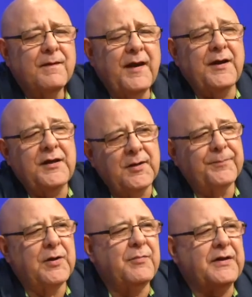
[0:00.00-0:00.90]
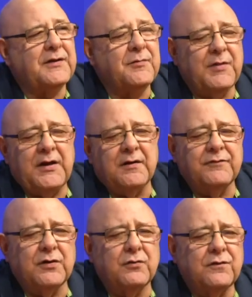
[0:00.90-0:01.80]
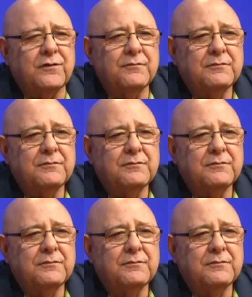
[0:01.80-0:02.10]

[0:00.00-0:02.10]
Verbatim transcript: And he implemented many of those.